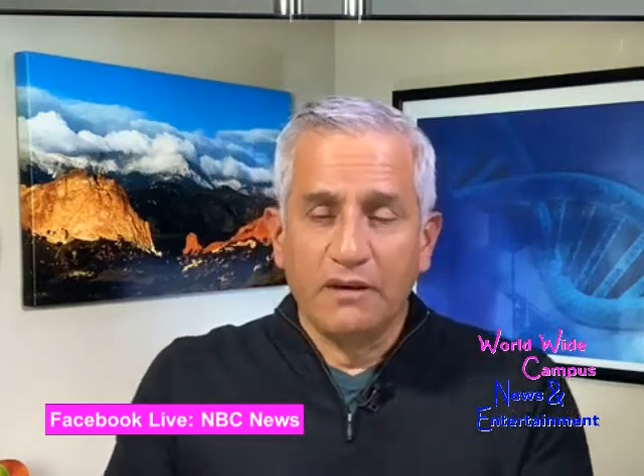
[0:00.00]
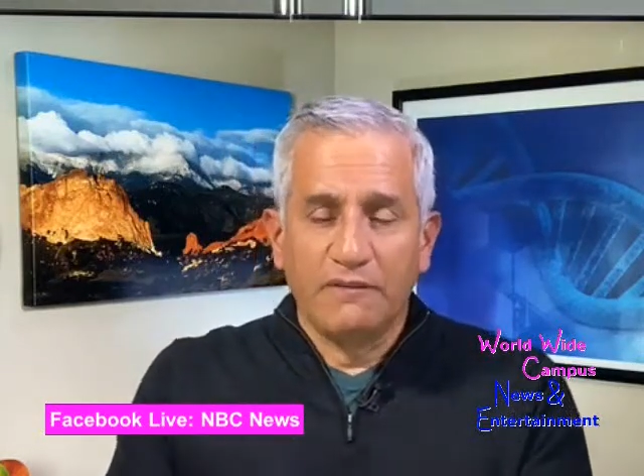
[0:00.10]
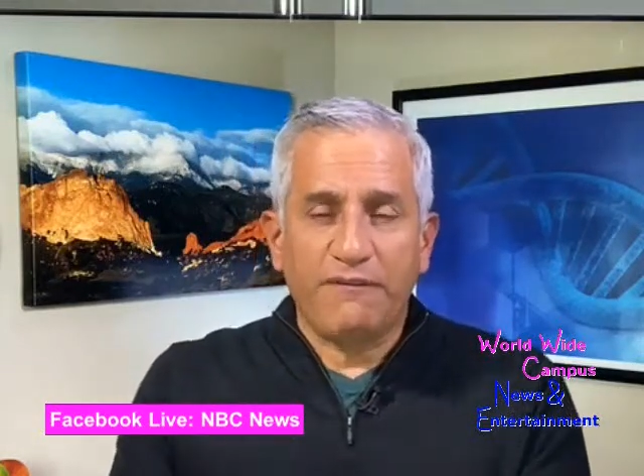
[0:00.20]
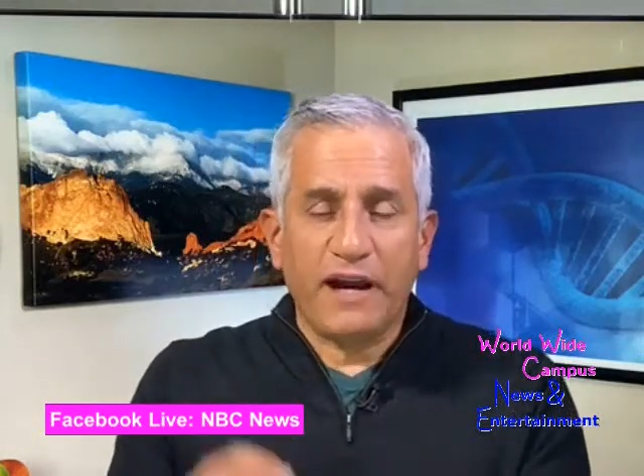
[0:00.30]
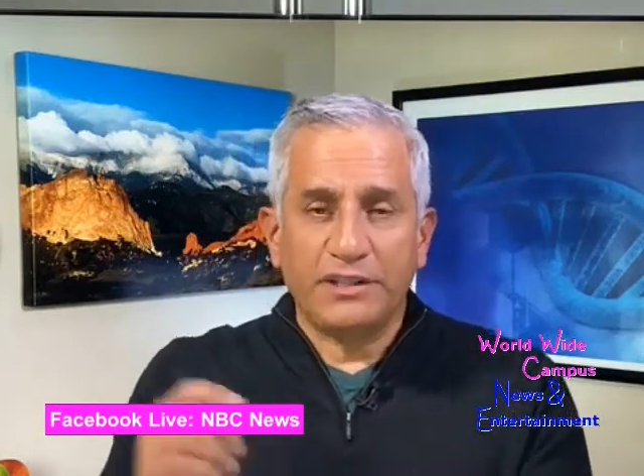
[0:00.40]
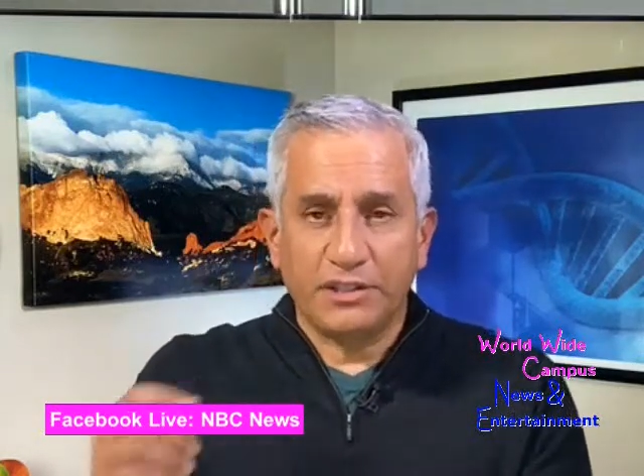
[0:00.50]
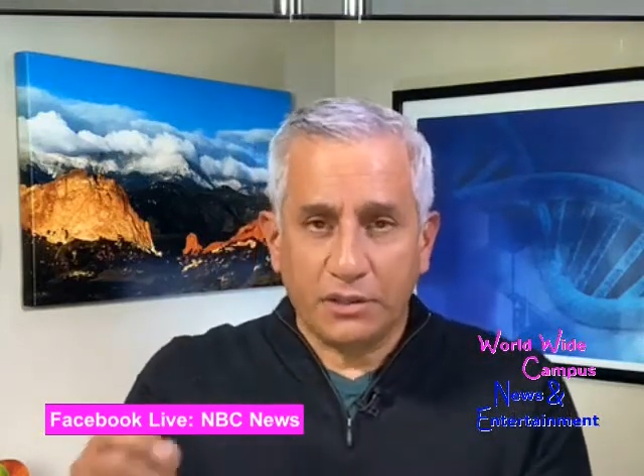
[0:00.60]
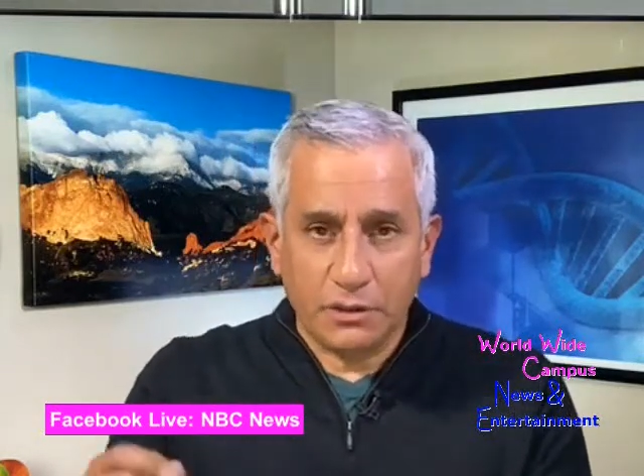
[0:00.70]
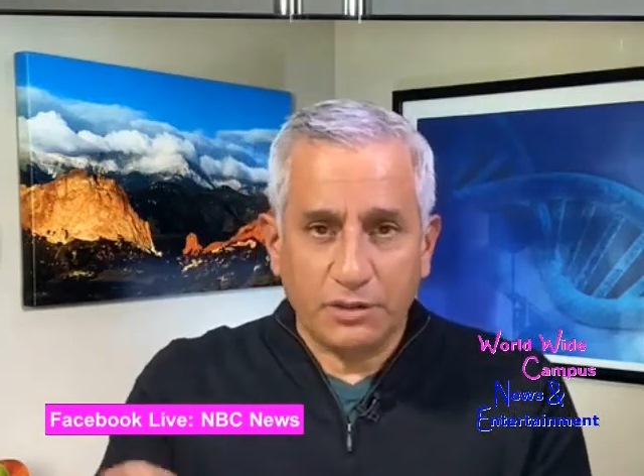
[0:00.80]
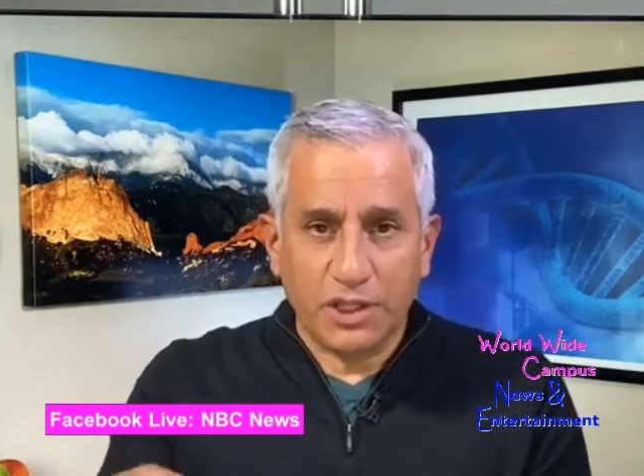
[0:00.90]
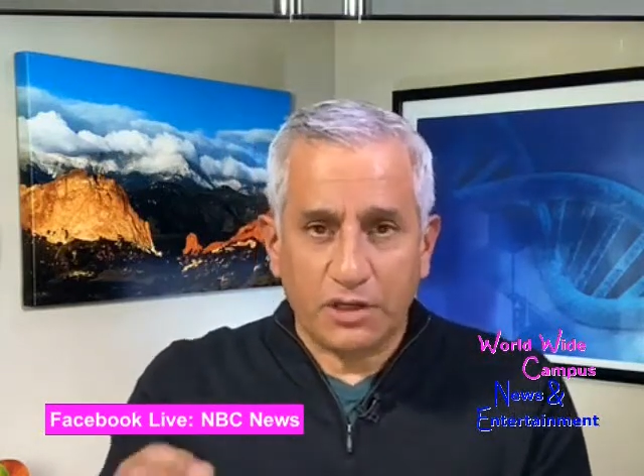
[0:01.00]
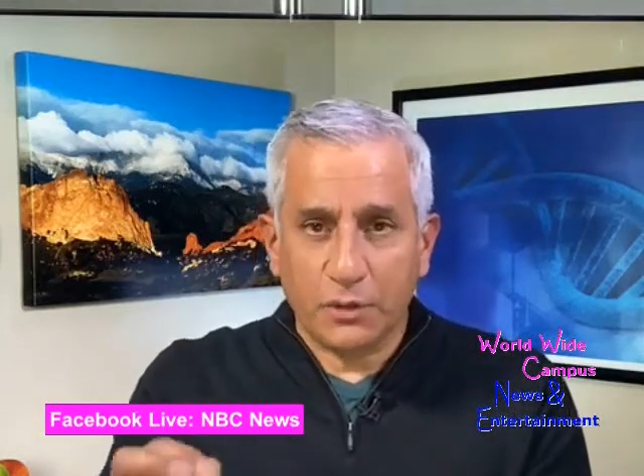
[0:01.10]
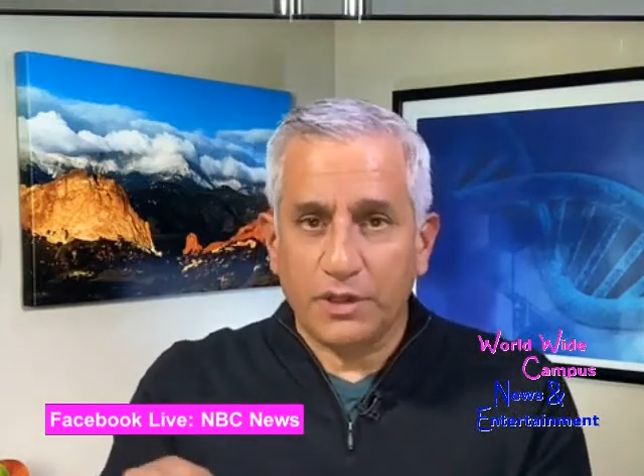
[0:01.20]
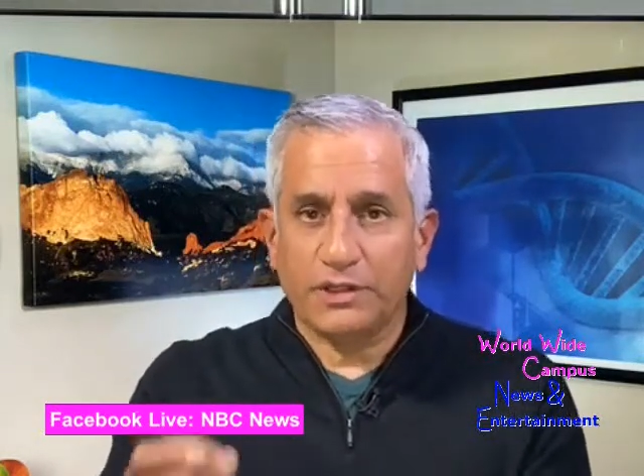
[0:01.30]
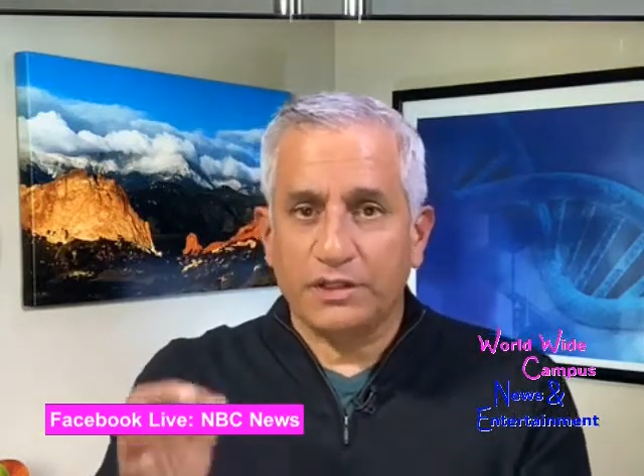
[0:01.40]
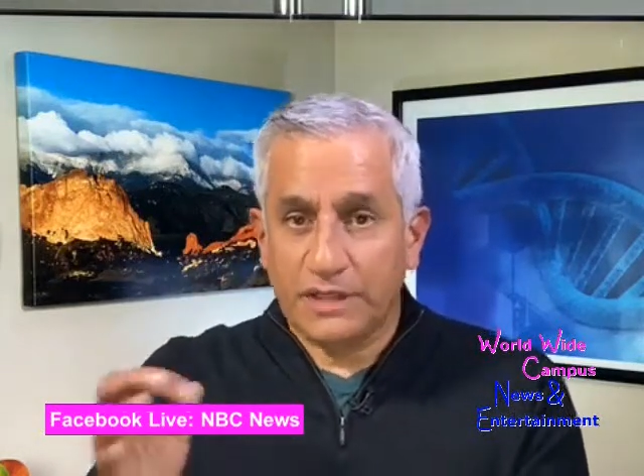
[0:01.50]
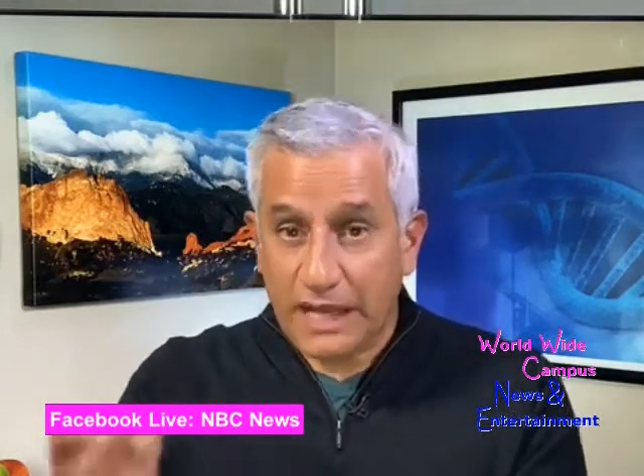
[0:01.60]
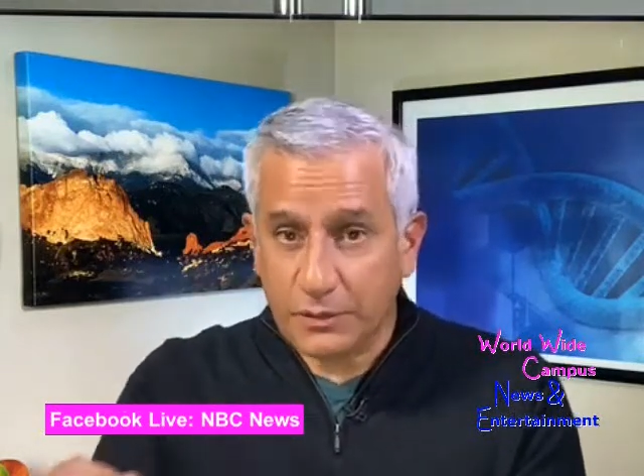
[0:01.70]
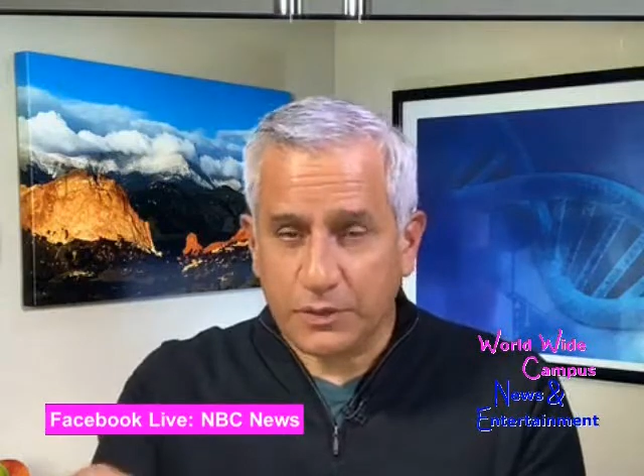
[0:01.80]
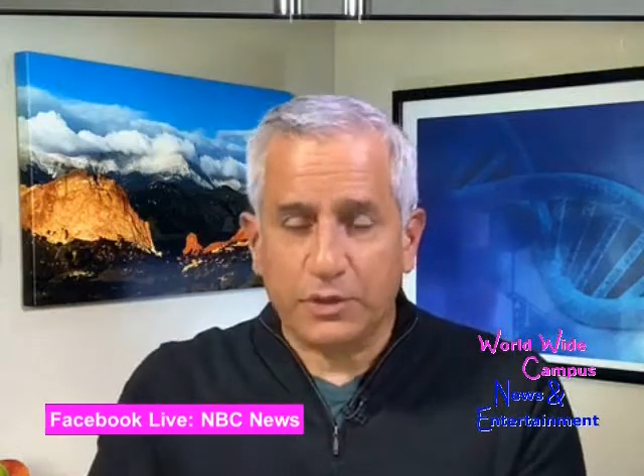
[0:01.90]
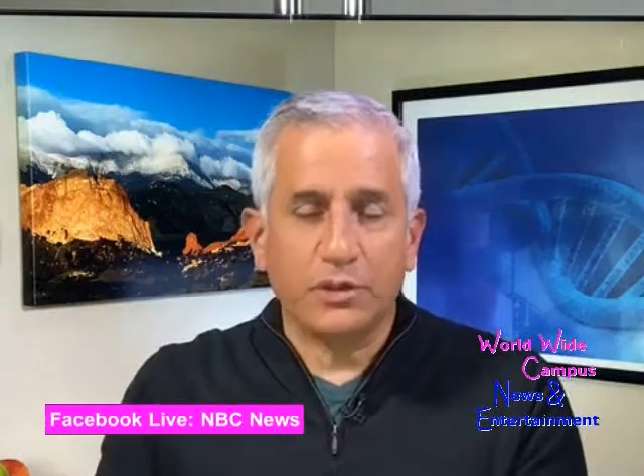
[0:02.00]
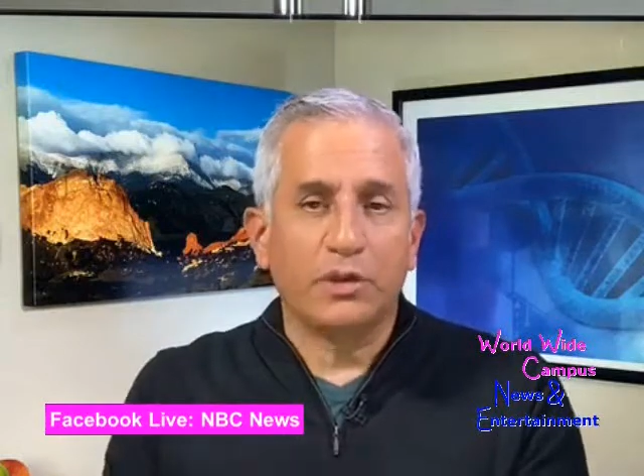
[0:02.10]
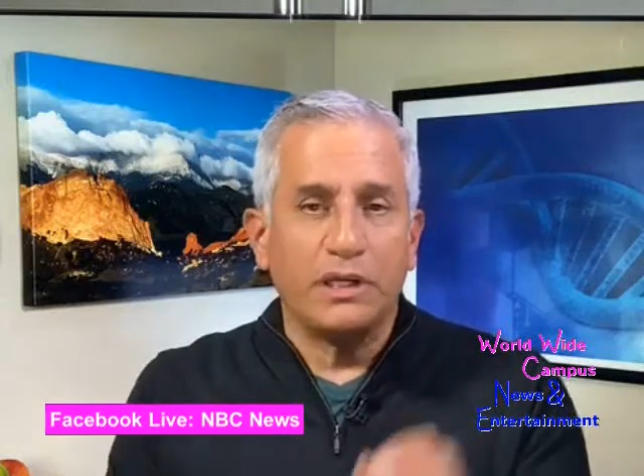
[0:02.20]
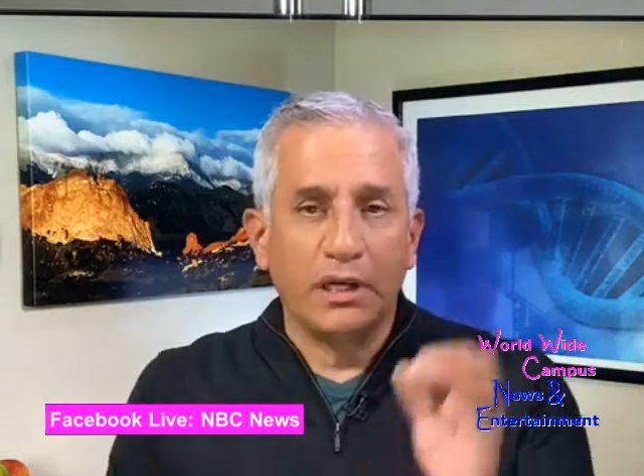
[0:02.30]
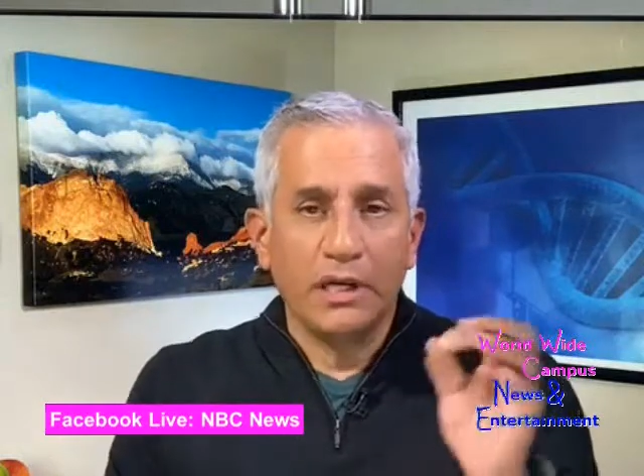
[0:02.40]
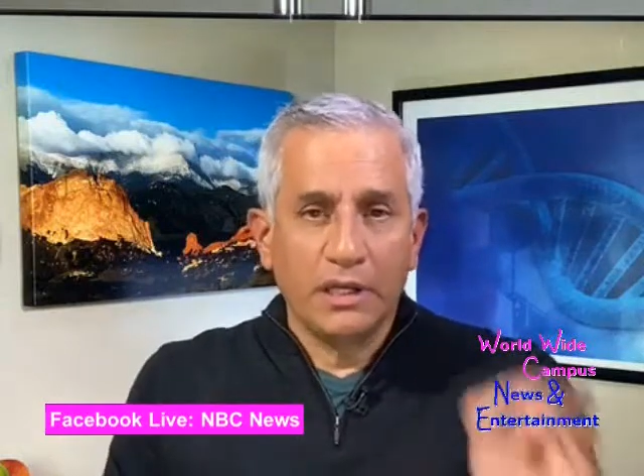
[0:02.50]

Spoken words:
Pfizer shared with us that that's what they're doing.